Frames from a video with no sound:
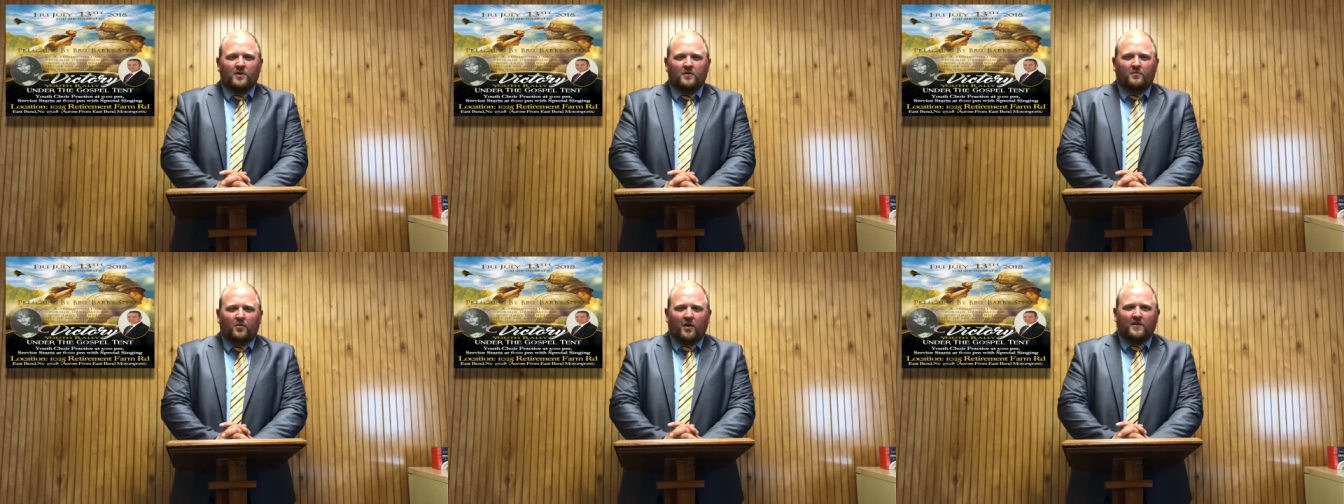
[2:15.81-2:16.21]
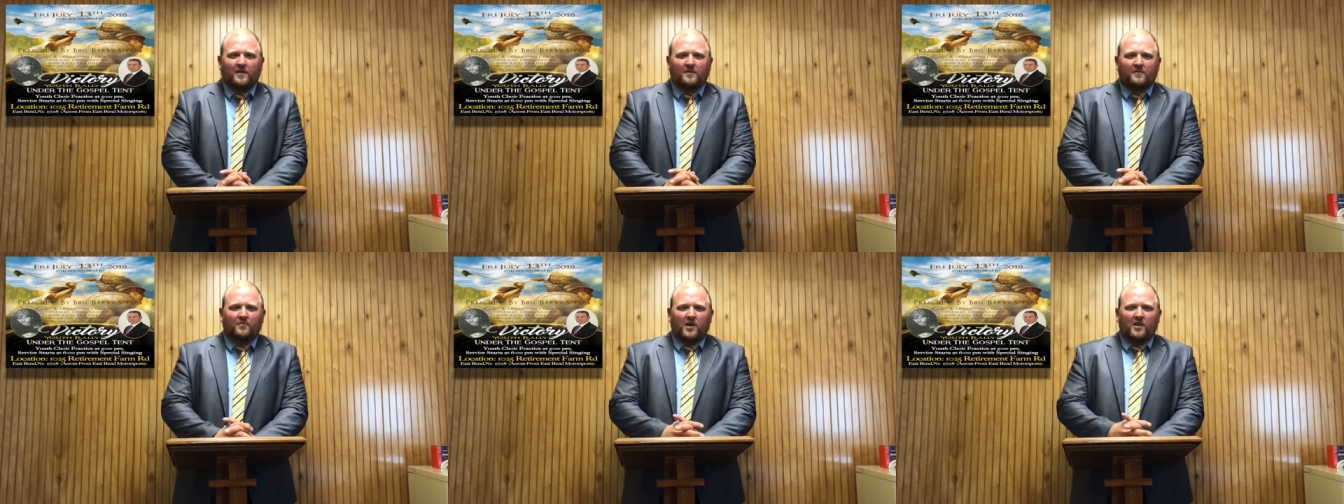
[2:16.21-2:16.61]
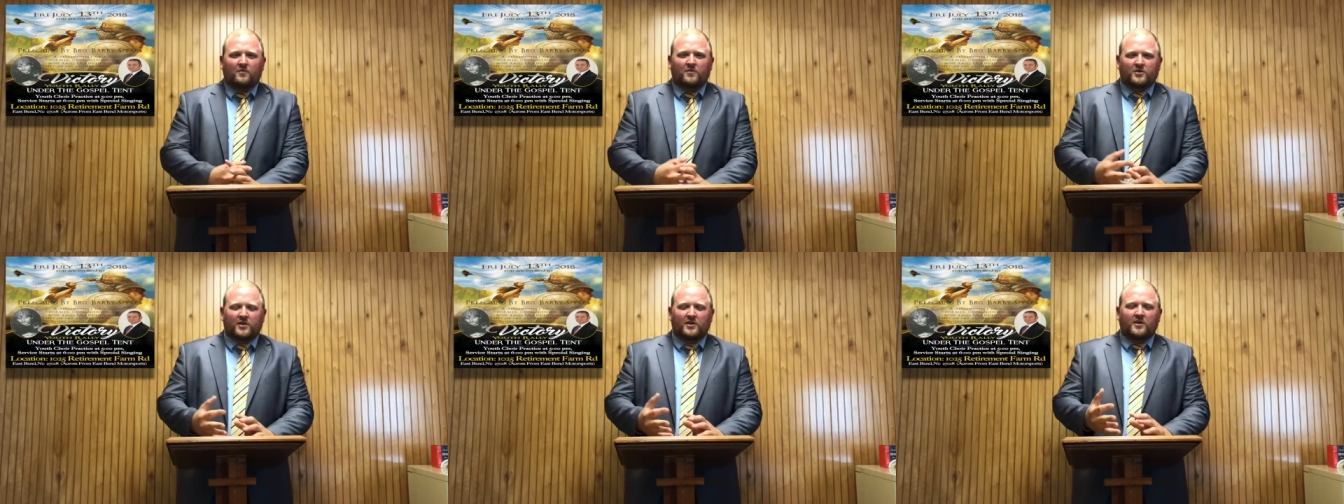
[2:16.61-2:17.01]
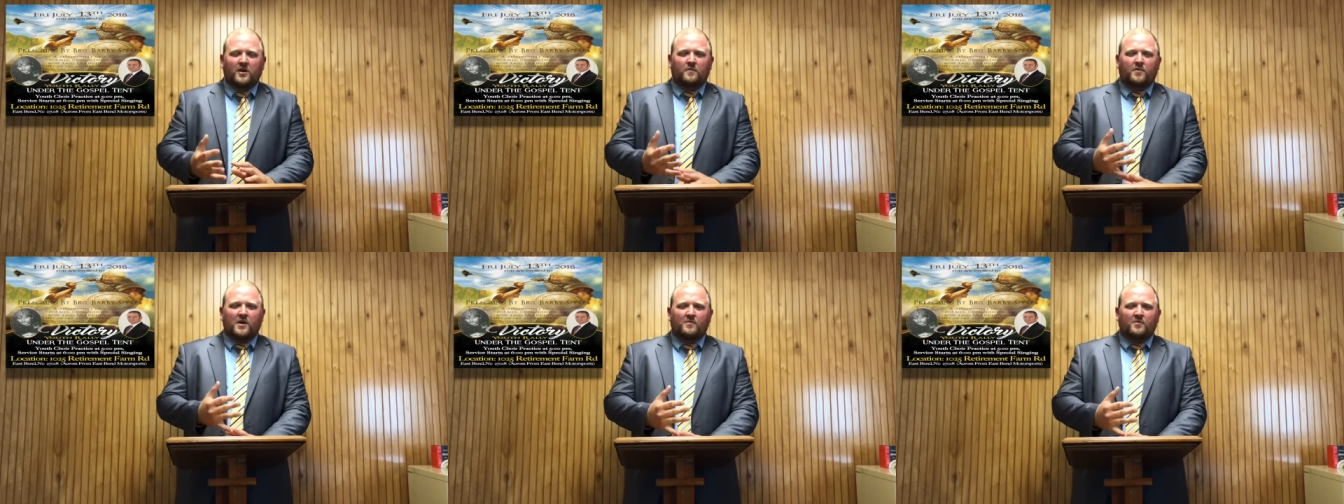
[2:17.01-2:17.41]
but pray that we'll see
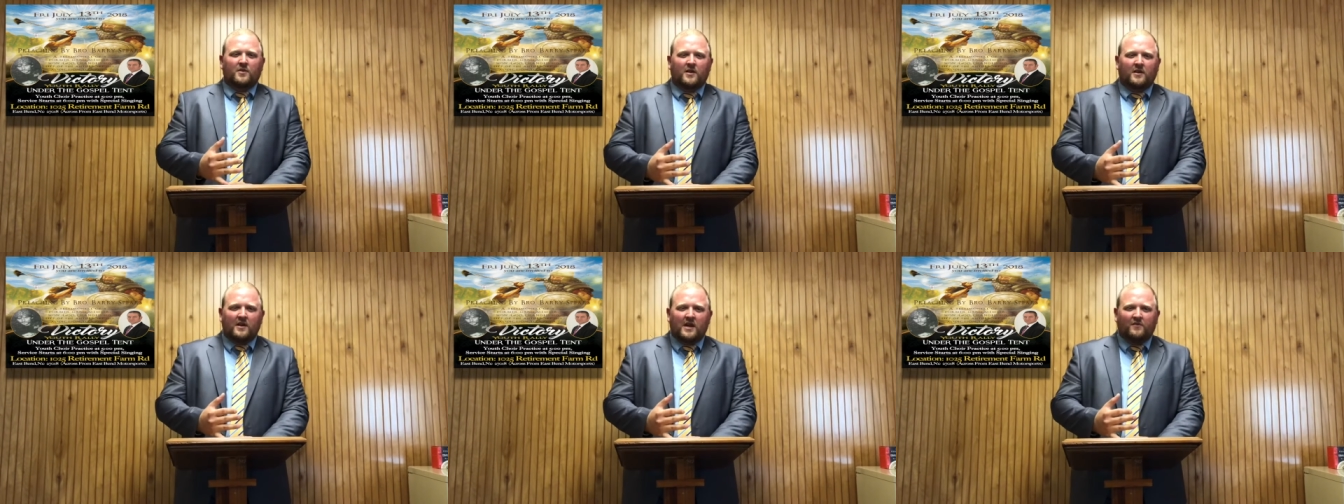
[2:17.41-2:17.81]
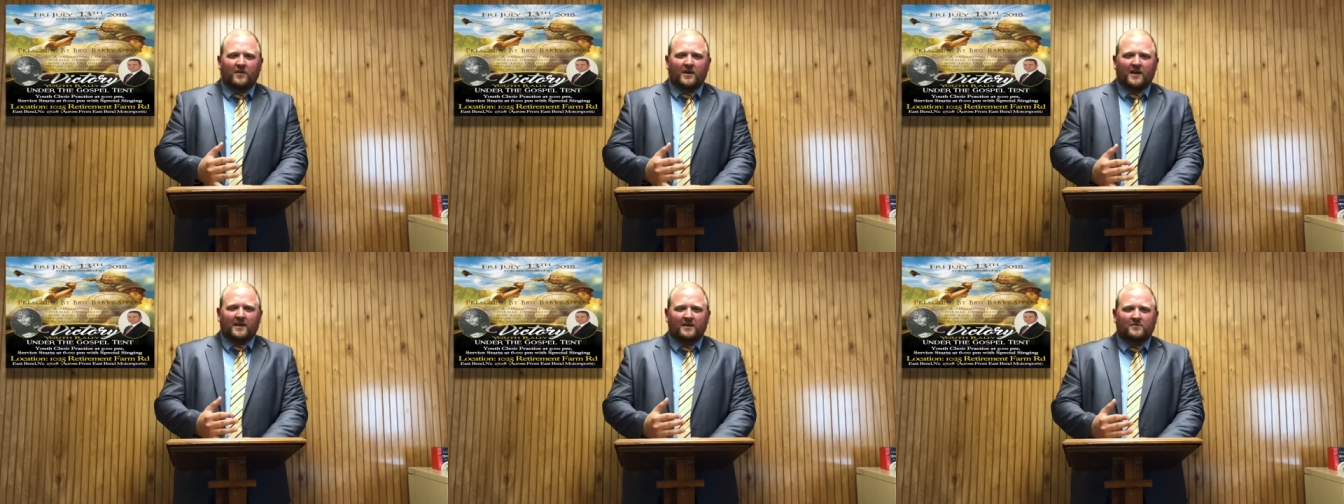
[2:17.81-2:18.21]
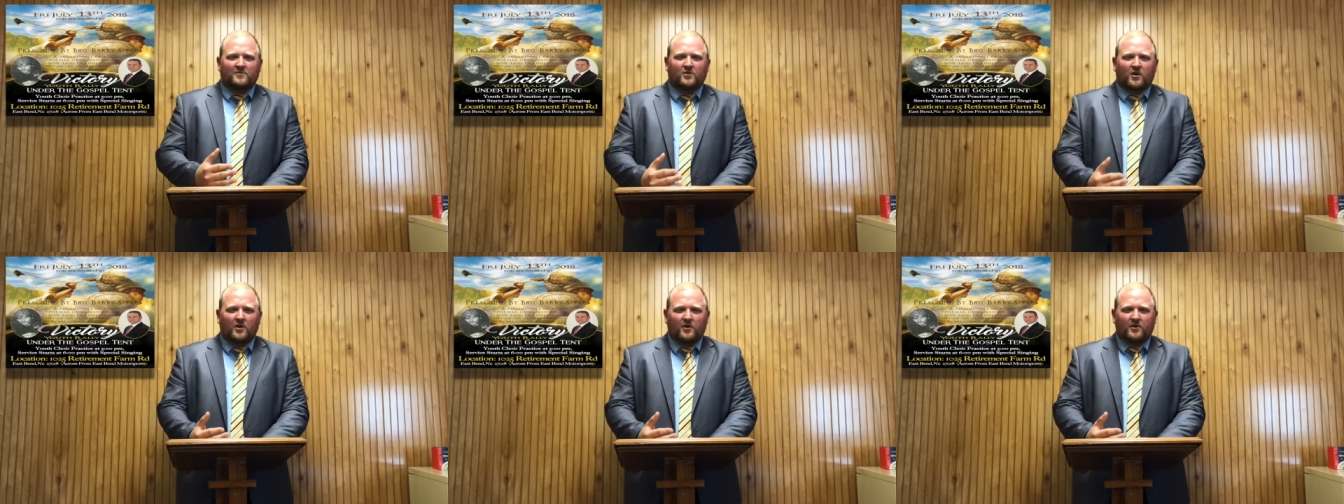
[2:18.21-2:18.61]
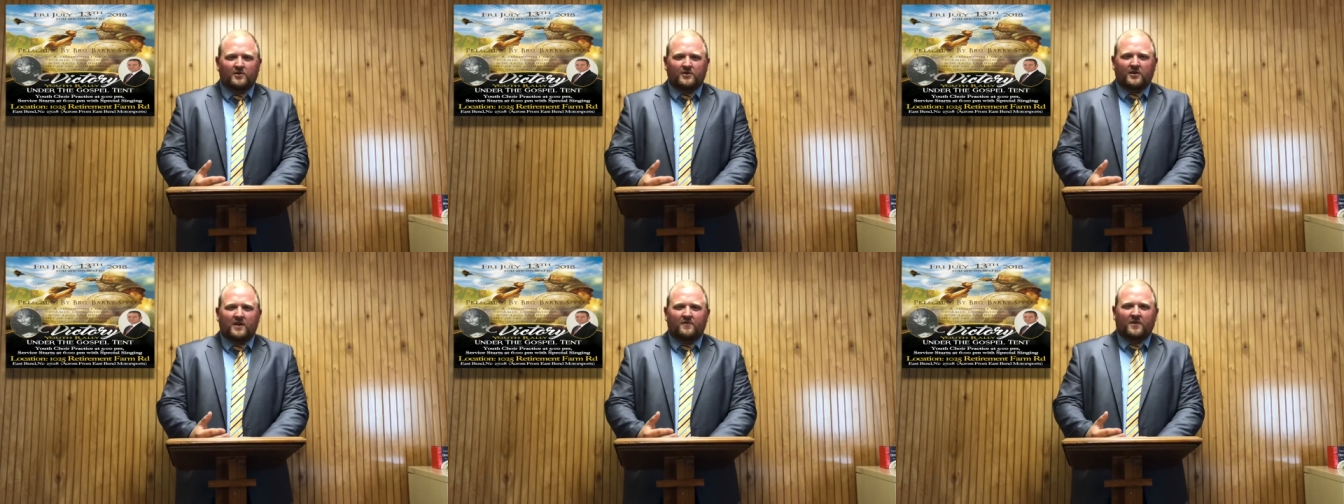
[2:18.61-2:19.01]
young people that never get in
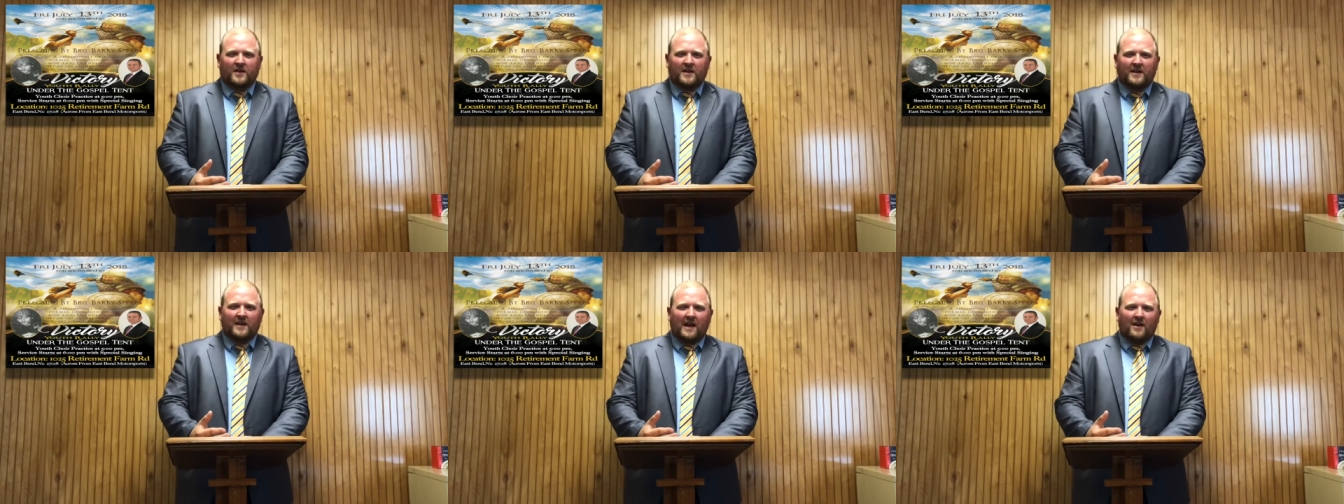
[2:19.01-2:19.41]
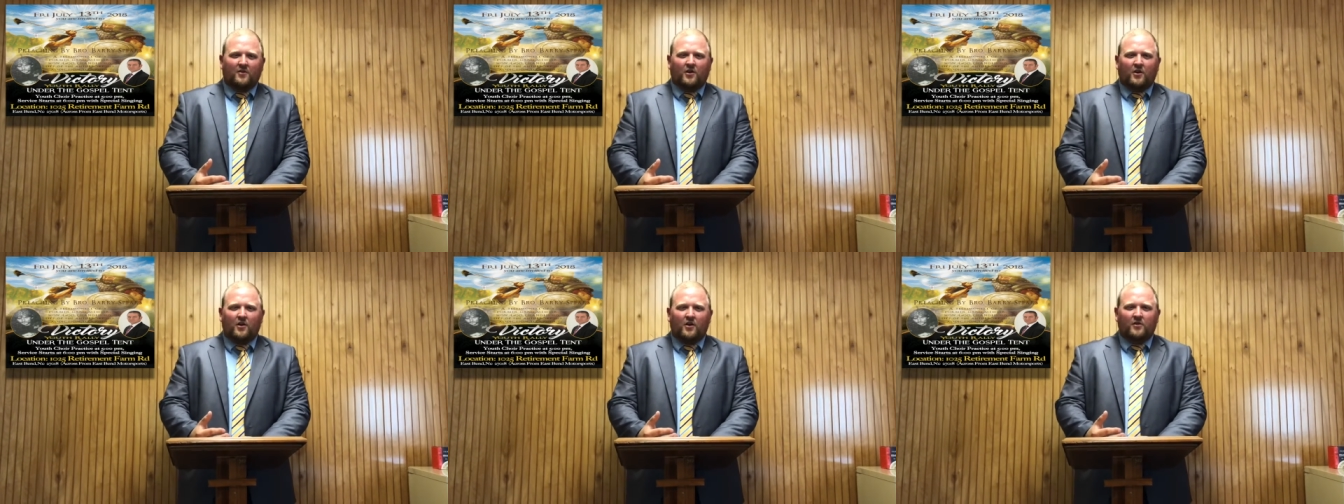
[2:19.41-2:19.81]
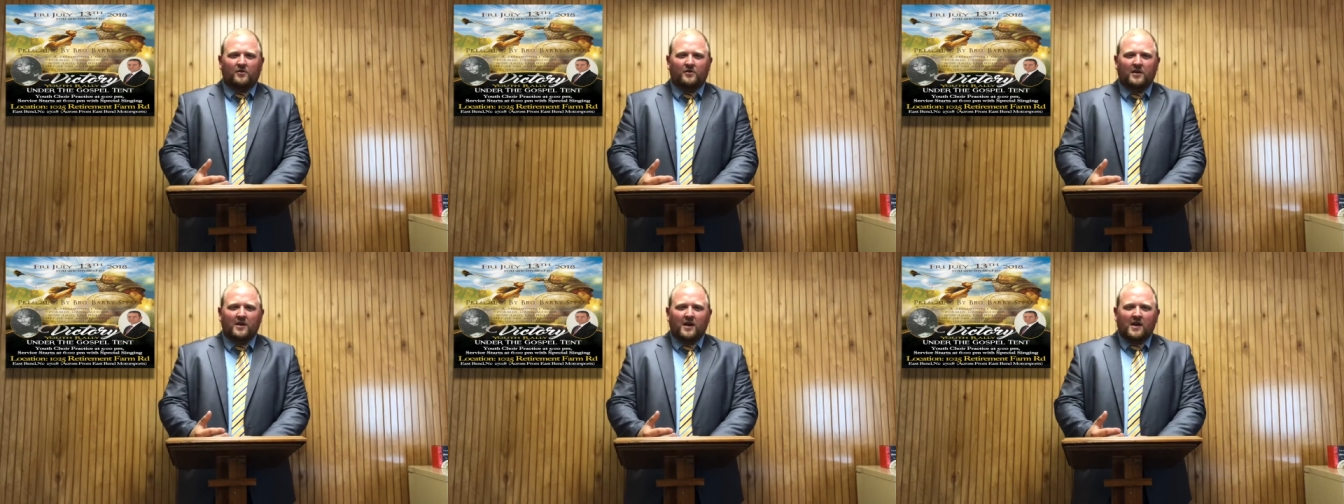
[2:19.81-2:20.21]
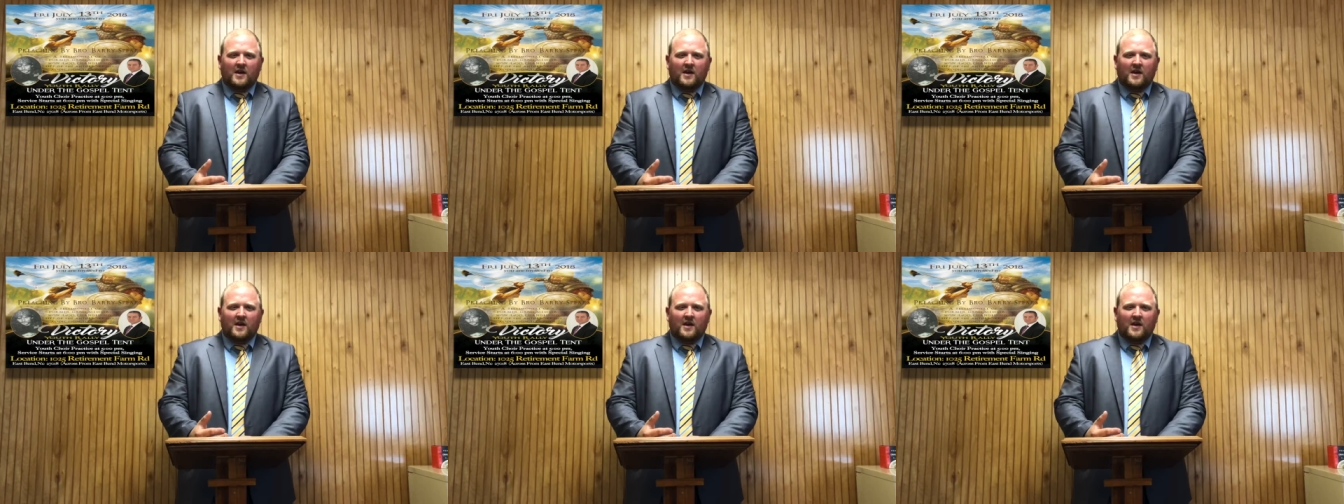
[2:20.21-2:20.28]
drugs and never get in alcohol,